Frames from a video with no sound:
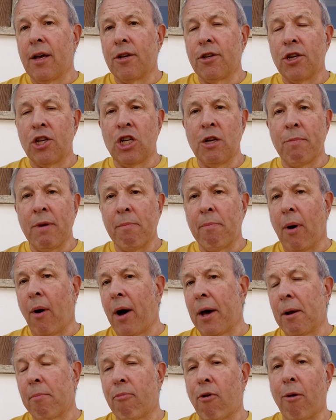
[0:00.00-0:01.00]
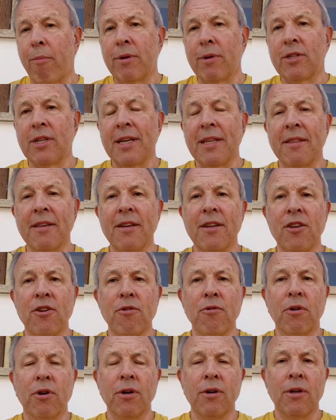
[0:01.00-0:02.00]
should be buying a property that you
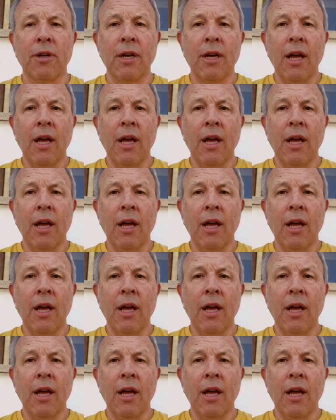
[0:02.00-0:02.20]
could